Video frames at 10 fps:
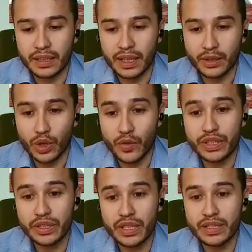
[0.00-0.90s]
the
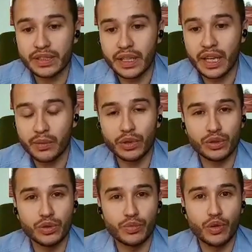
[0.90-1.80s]
university is able
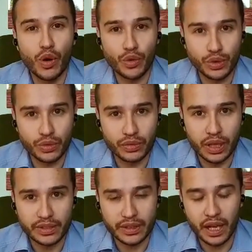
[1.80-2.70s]
to promote you
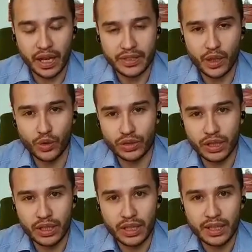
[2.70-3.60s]
as a
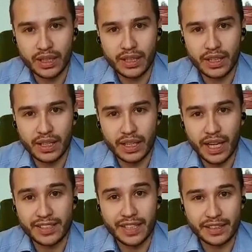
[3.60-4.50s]
good
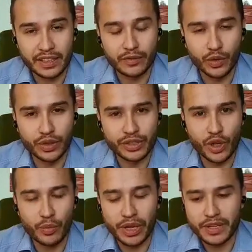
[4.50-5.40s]
asset for these
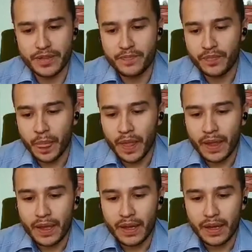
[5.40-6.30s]
companies.
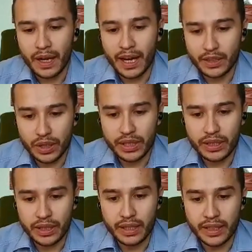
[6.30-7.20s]
Actually,
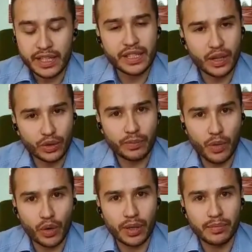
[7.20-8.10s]
there is another
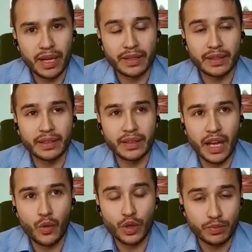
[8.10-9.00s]
program, and
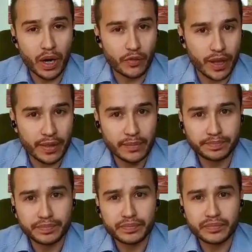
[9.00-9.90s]
I was part of that.
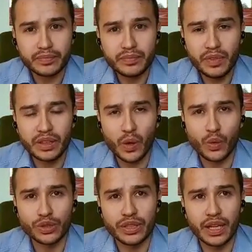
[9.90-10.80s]
That
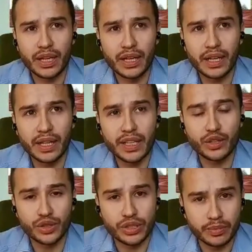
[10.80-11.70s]
was an
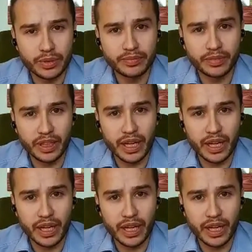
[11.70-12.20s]
internship that